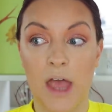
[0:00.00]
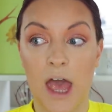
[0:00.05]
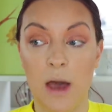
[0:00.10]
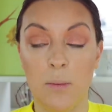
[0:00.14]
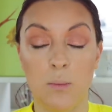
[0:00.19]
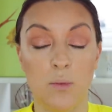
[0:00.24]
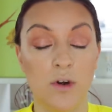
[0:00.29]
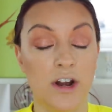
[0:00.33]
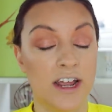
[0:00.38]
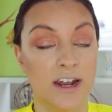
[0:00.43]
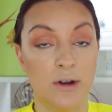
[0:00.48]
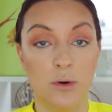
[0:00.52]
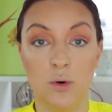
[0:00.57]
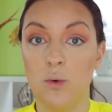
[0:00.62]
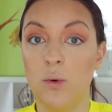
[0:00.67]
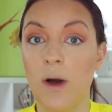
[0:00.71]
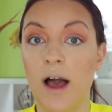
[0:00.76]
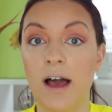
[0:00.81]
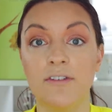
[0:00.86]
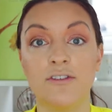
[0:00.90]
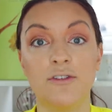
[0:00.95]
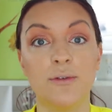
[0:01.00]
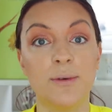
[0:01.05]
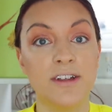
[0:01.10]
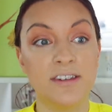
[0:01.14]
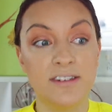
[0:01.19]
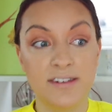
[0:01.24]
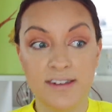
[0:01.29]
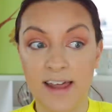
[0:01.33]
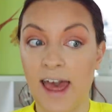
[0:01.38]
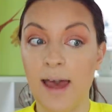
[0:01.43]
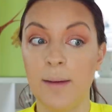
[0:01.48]
And we're going to all have to
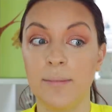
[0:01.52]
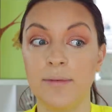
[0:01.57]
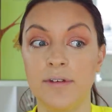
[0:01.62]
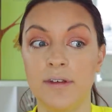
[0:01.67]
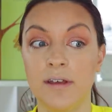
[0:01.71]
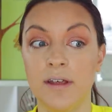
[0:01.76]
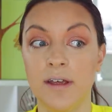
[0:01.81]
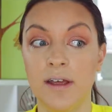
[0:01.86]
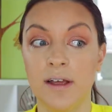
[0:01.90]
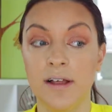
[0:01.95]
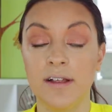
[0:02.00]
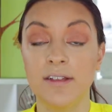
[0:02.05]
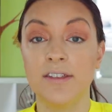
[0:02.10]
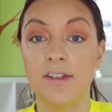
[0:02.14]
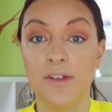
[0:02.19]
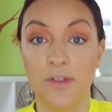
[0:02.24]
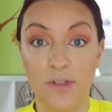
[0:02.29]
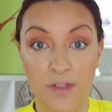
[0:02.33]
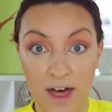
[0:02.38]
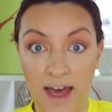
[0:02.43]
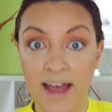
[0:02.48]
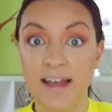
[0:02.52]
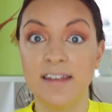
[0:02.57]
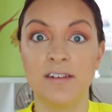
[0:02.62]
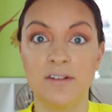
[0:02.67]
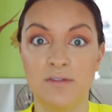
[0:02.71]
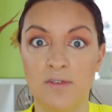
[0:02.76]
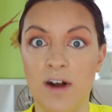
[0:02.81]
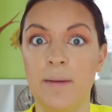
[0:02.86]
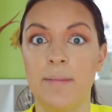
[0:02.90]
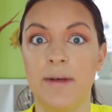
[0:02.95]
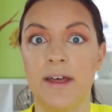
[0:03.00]
accept that that is
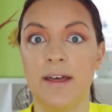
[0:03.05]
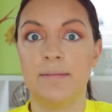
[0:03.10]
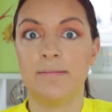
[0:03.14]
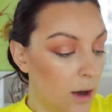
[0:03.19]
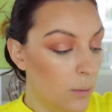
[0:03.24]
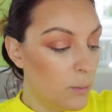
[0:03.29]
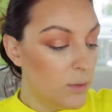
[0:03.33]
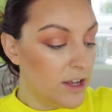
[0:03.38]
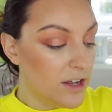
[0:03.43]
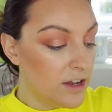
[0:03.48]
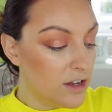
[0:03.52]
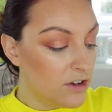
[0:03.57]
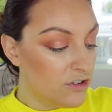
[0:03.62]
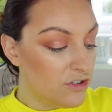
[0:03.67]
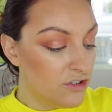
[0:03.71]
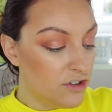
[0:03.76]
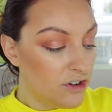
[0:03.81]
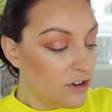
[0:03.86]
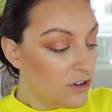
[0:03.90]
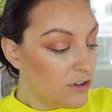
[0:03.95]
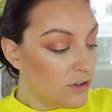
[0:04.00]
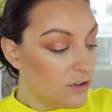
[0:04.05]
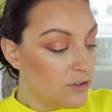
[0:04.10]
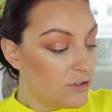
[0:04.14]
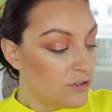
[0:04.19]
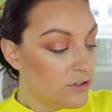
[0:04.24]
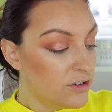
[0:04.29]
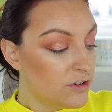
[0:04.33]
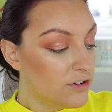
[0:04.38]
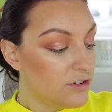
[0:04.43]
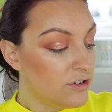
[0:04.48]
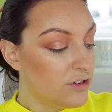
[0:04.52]
a rabbit. And we can
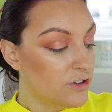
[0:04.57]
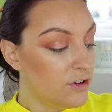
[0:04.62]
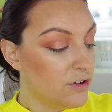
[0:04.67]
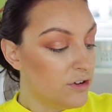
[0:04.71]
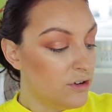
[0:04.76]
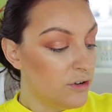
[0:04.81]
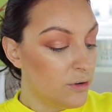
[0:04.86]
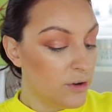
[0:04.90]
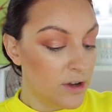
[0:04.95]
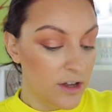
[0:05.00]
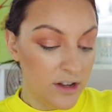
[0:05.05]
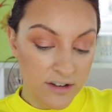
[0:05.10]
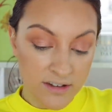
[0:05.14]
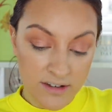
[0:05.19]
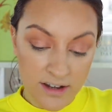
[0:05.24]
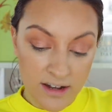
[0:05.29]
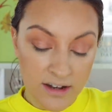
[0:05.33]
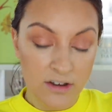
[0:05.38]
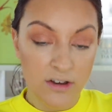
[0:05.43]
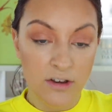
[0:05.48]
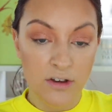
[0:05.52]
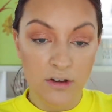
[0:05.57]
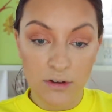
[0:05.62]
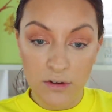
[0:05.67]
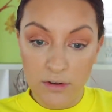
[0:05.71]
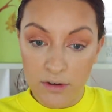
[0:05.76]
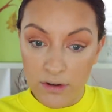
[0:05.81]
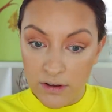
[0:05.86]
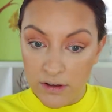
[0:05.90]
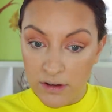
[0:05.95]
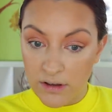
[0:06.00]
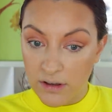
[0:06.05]
choose to
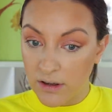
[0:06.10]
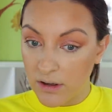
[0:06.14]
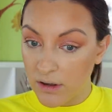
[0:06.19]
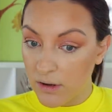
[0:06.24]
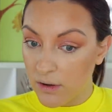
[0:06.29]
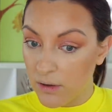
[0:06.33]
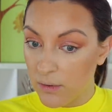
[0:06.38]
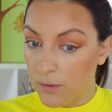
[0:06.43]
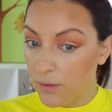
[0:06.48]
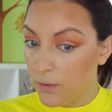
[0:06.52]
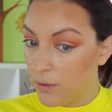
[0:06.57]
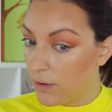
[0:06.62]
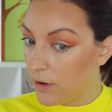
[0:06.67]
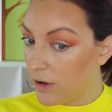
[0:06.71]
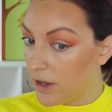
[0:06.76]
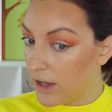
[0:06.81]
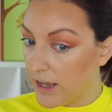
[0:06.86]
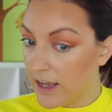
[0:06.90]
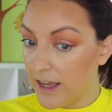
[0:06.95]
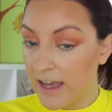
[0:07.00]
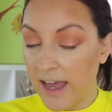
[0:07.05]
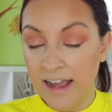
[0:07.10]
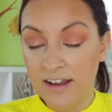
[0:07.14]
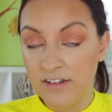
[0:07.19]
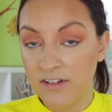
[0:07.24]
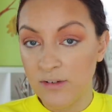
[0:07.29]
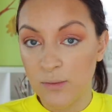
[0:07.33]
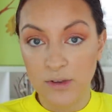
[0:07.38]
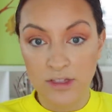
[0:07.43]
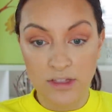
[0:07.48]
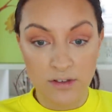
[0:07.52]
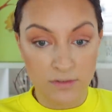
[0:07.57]
continue
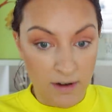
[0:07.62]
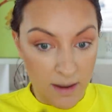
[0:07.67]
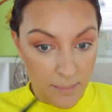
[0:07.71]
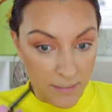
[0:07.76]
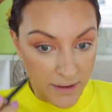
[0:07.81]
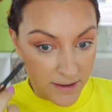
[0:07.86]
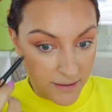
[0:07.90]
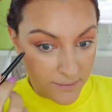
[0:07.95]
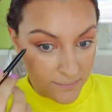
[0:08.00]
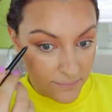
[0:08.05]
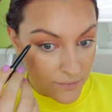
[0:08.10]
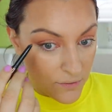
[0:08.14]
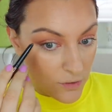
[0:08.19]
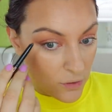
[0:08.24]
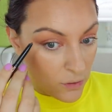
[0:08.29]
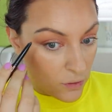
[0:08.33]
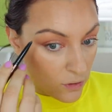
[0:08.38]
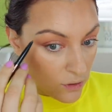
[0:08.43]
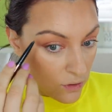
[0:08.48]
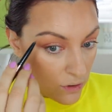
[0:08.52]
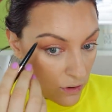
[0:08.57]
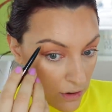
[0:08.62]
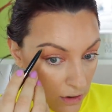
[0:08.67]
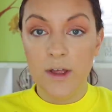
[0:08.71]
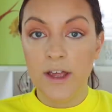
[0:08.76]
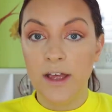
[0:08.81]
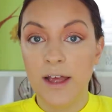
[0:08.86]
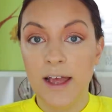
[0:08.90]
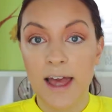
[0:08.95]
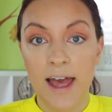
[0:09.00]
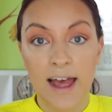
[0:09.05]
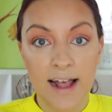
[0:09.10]
engaging with the rabbit, or we
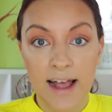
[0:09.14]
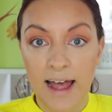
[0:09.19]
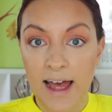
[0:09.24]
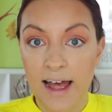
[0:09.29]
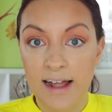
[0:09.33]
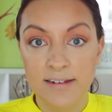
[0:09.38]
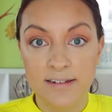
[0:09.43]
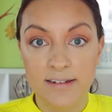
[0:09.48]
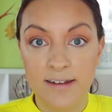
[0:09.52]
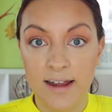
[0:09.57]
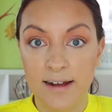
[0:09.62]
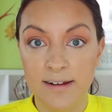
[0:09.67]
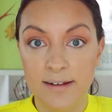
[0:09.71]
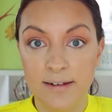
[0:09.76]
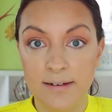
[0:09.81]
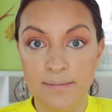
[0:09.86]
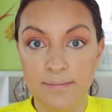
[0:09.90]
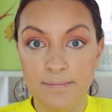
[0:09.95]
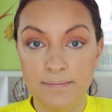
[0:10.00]
can get a cat instead.